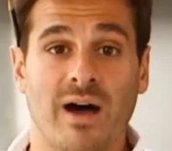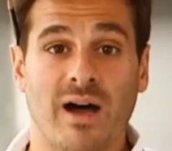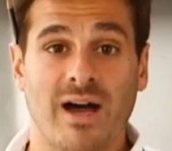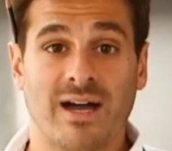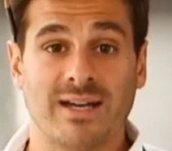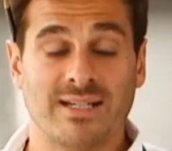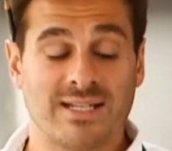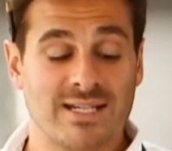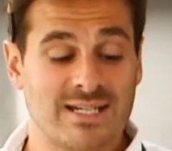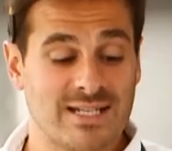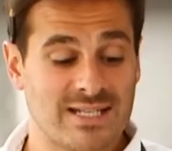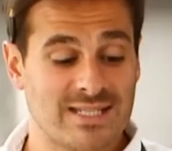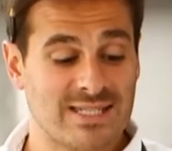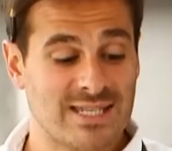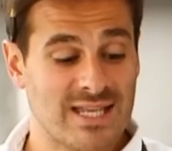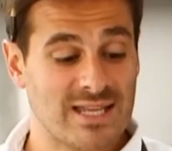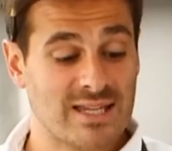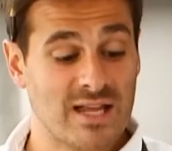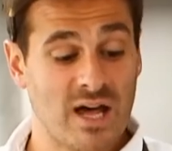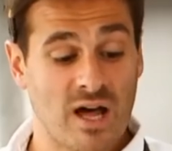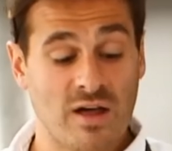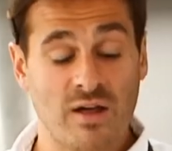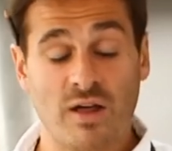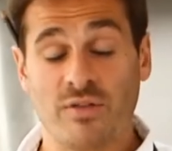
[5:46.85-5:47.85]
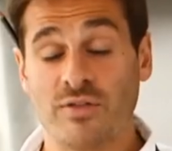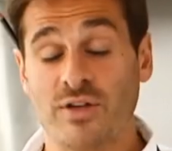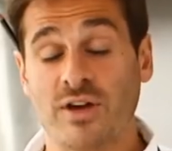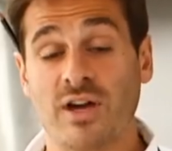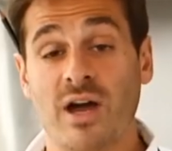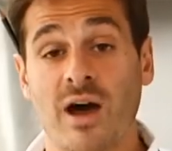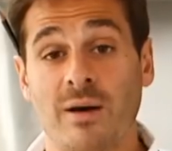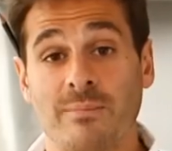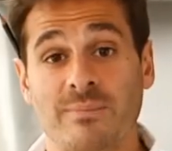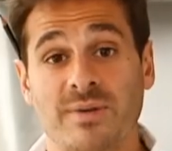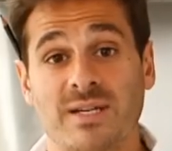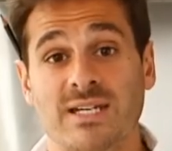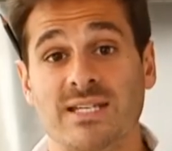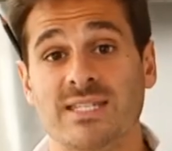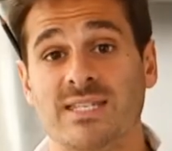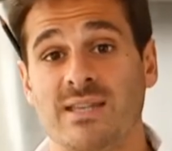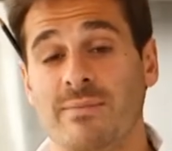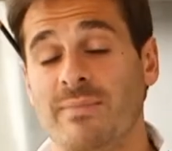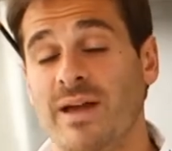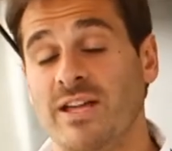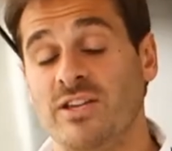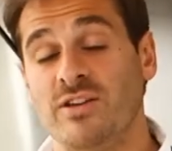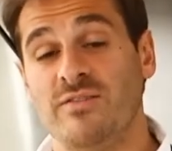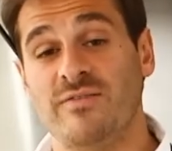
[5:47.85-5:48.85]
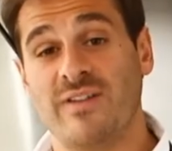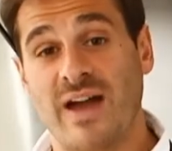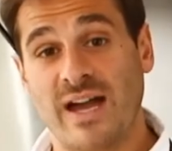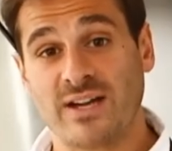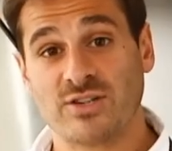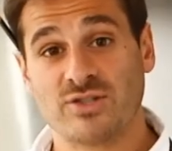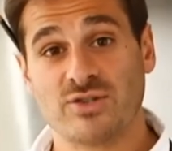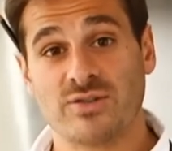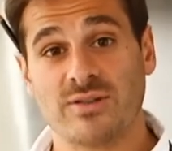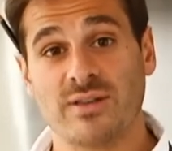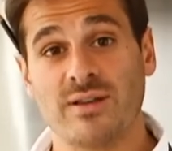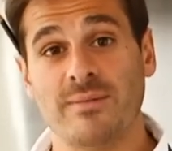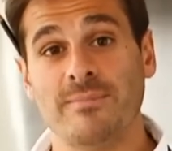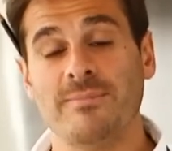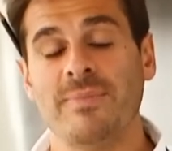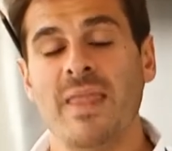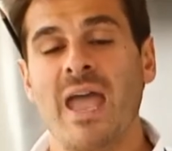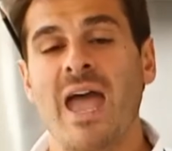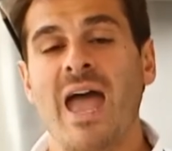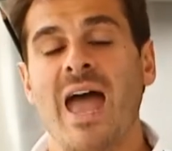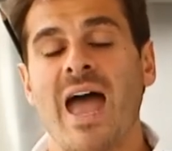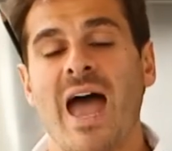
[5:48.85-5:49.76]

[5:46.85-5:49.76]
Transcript: behind it is that the companies that manufacture them